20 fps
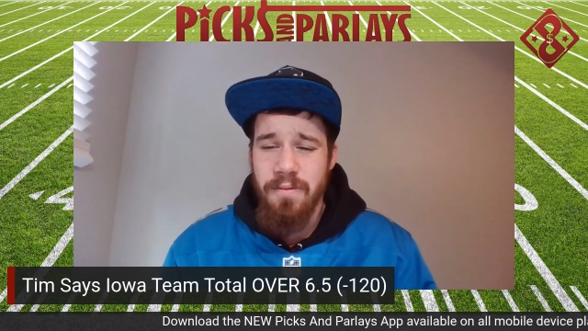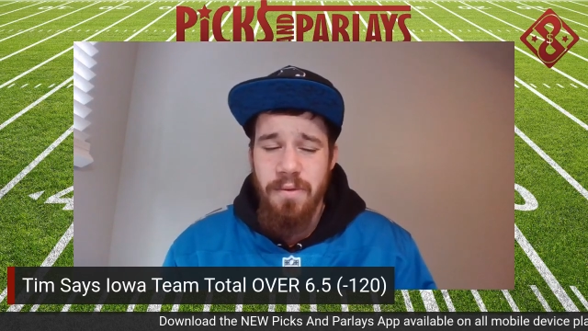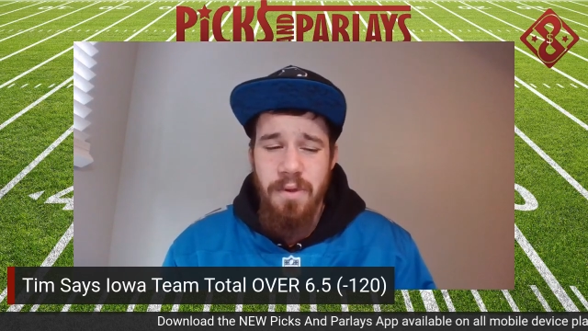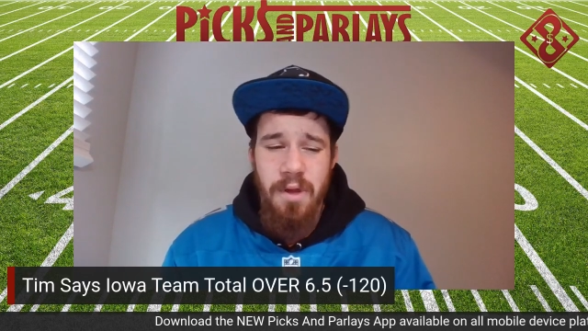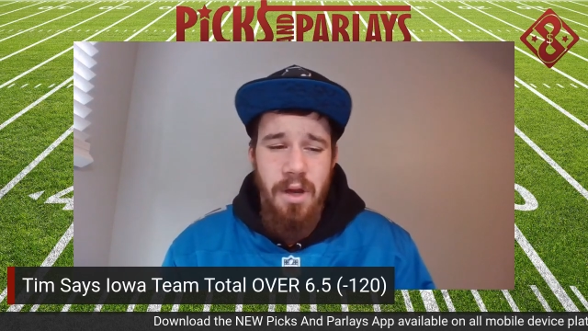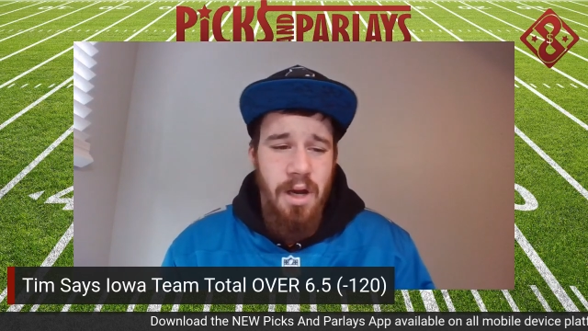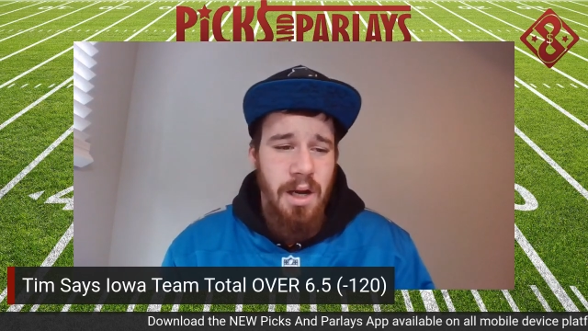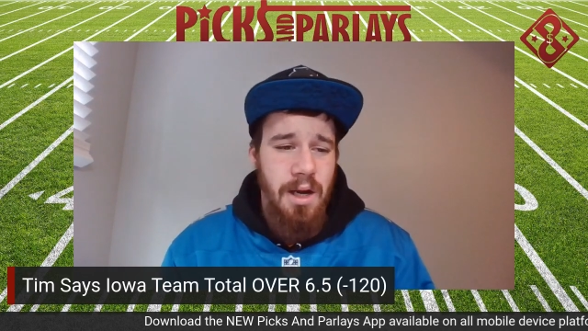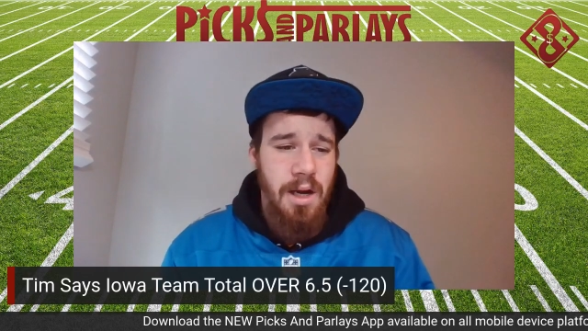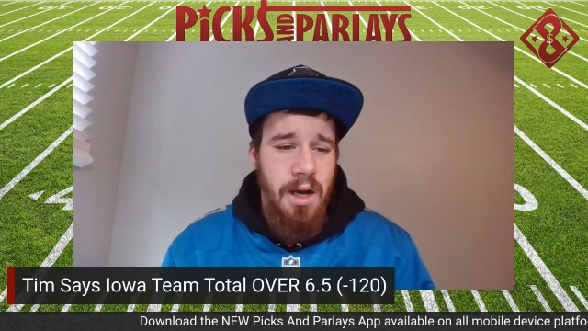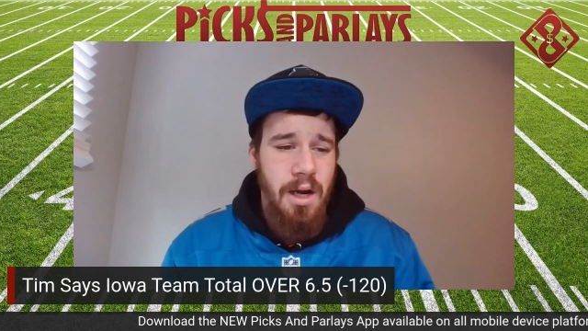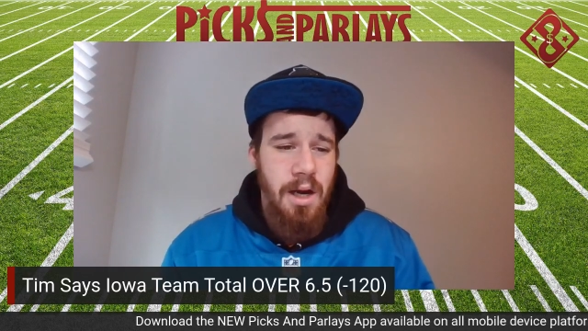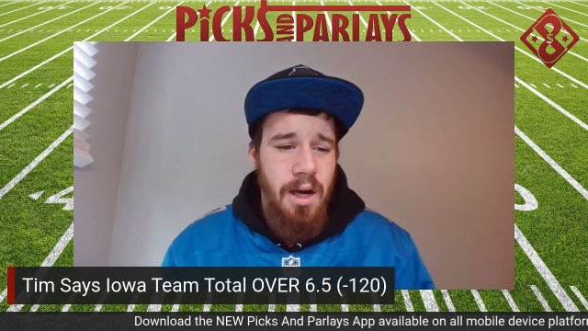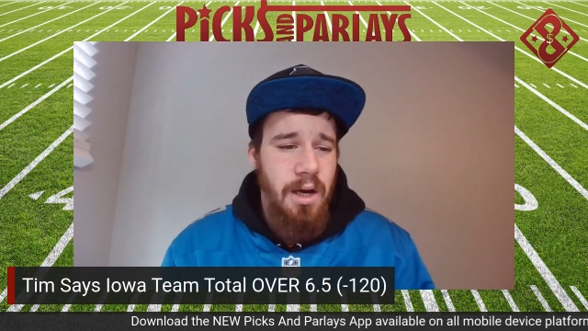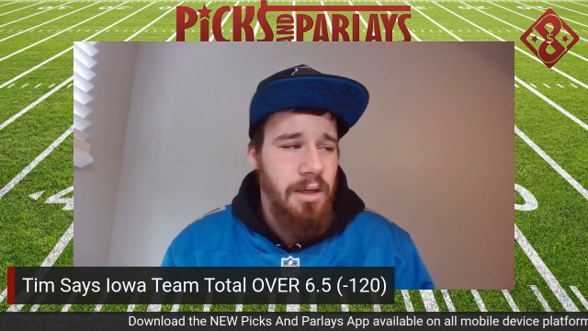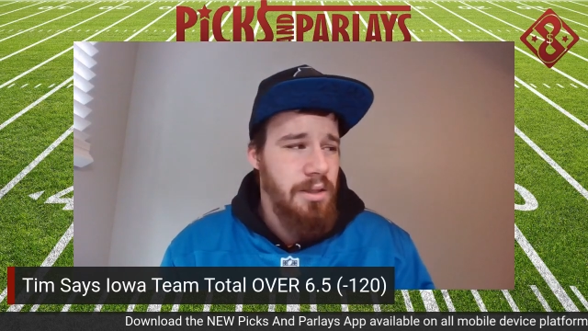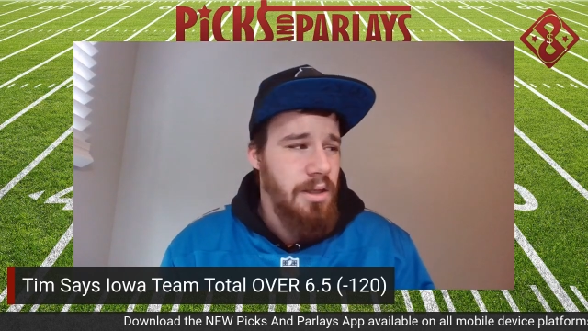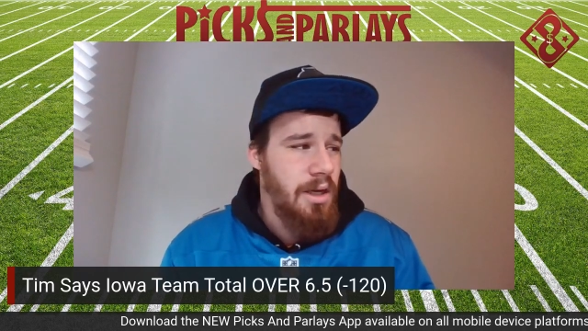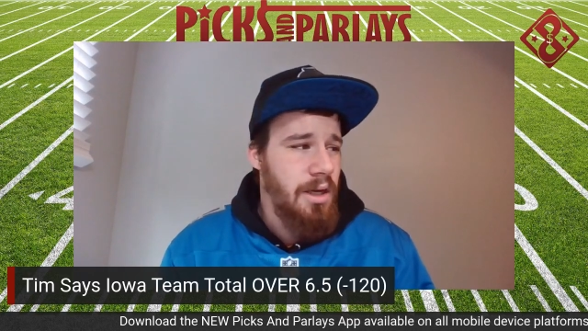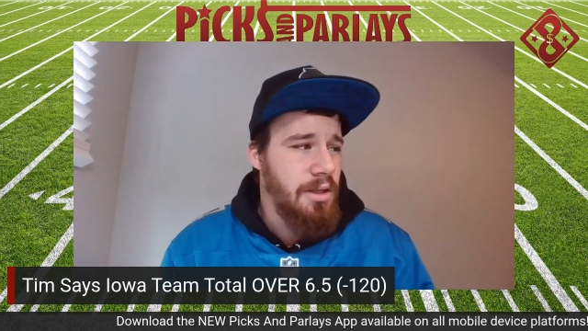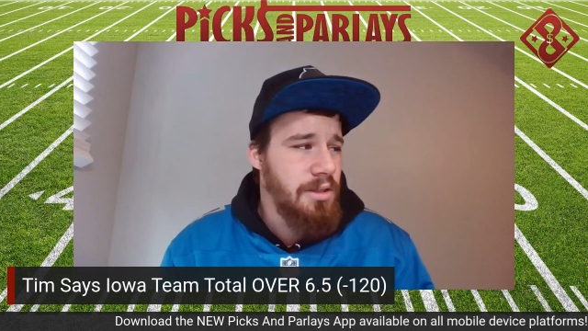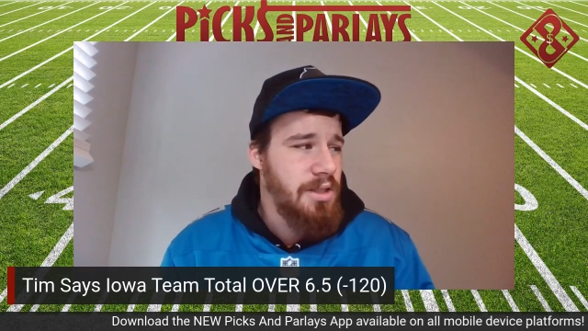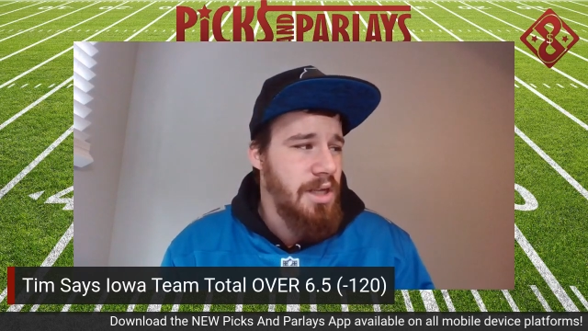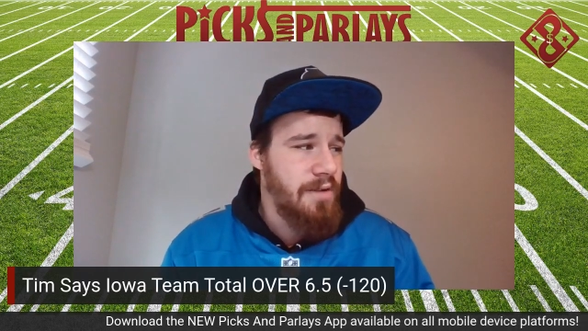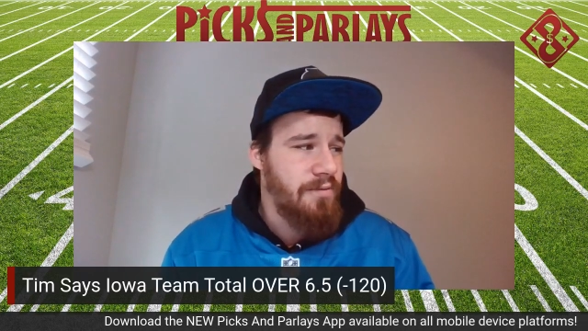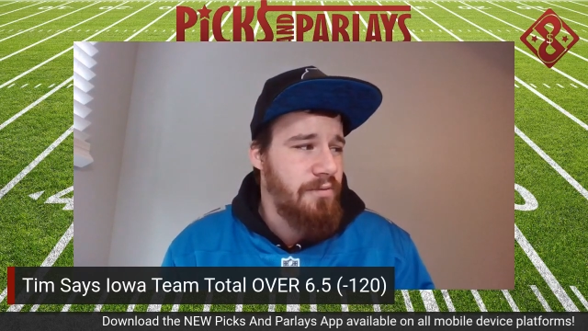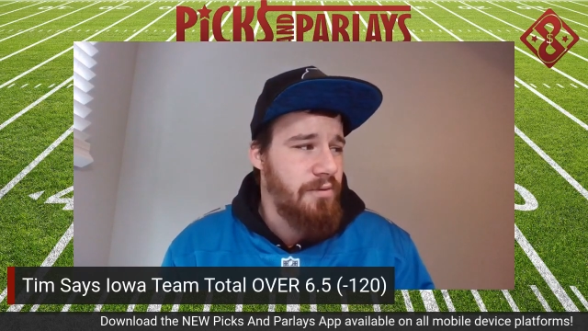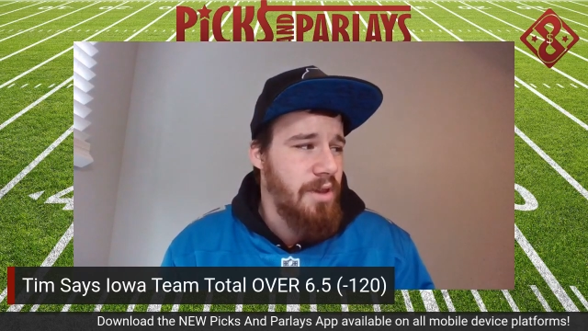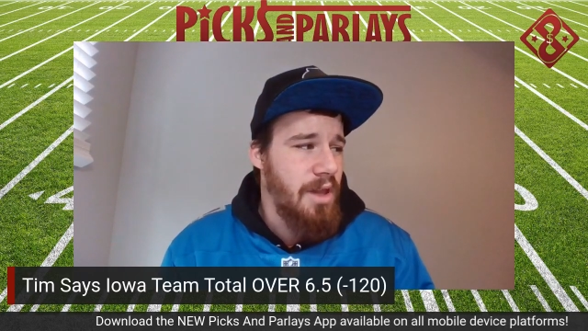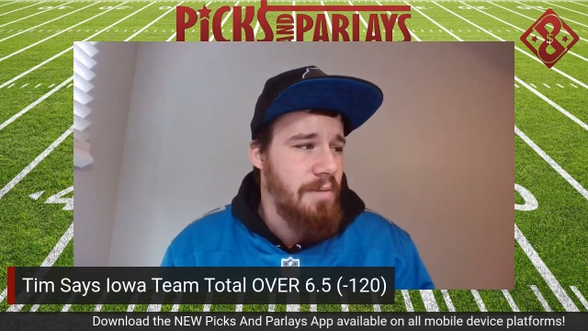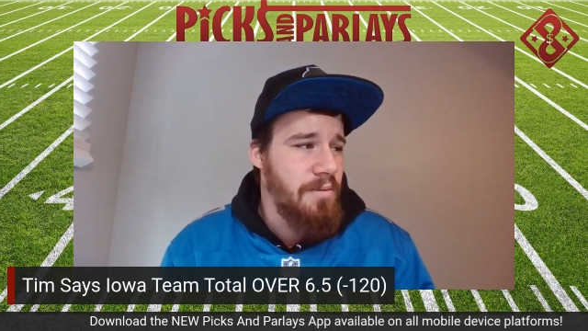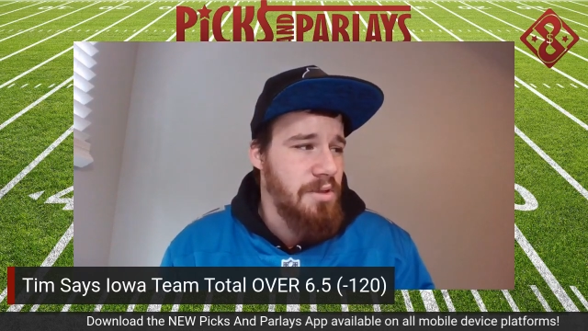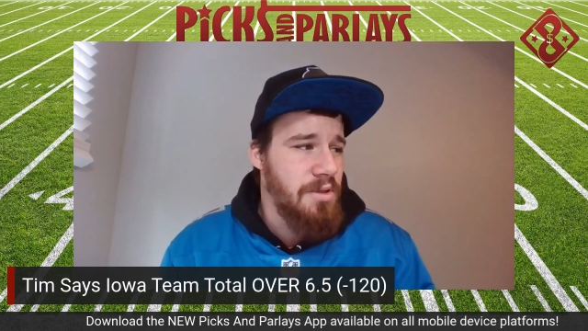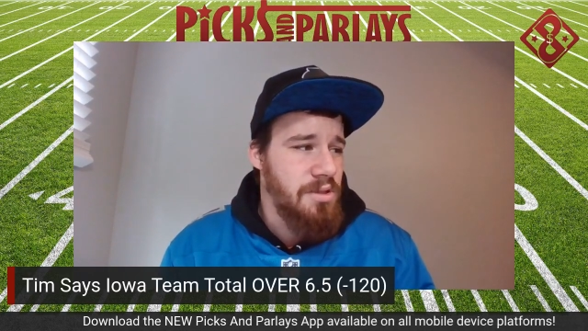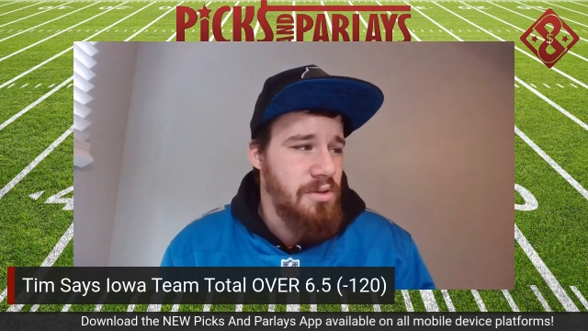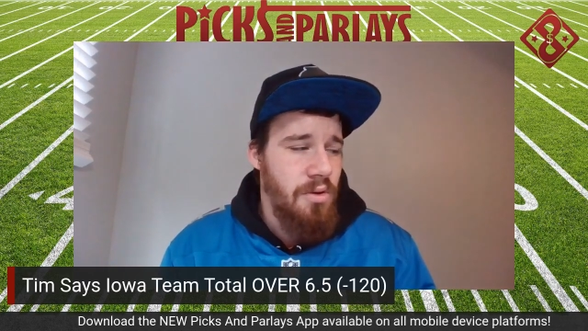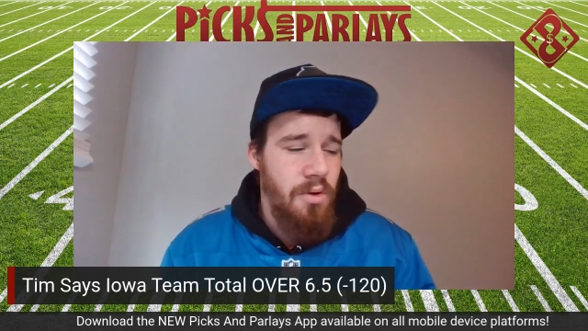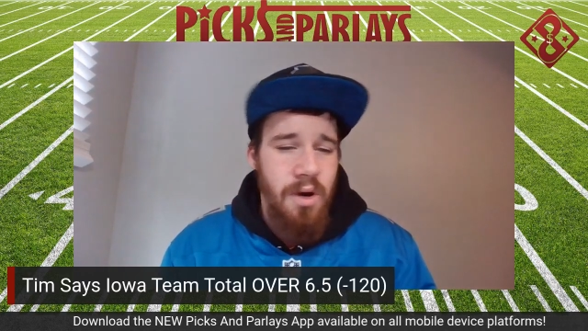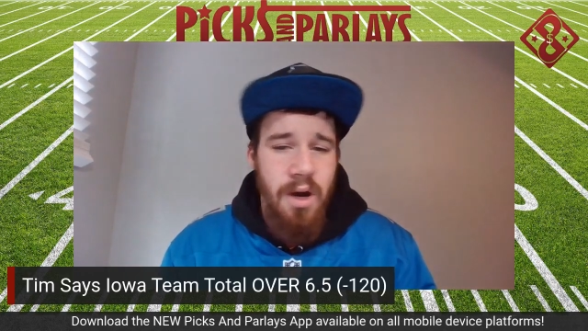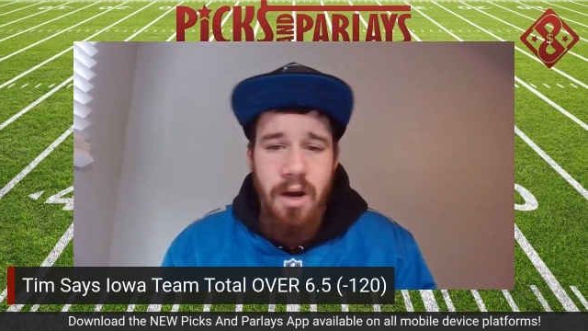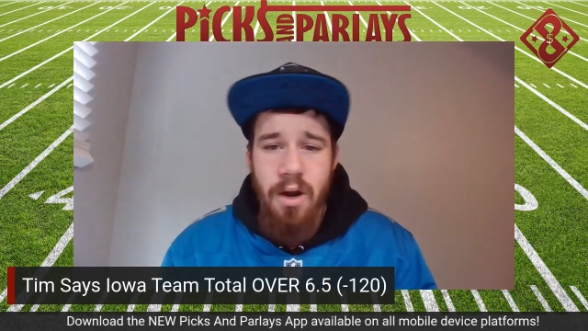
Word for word: No, I'll, I'll, I'll take for them to score.